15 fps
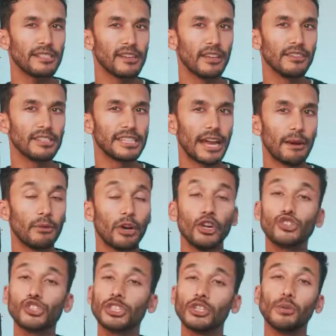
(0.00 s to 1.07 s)
on this camera are
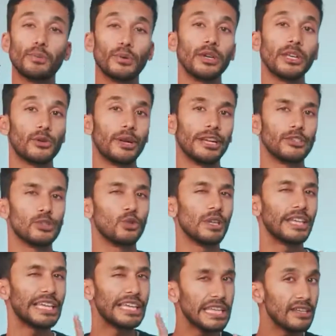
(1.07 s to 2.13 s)
still pretty great, so
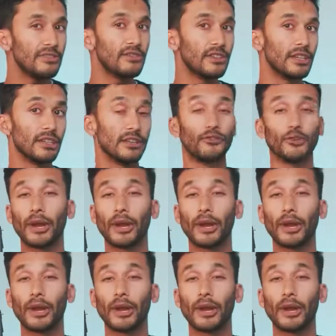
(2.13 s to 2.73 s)
even if you're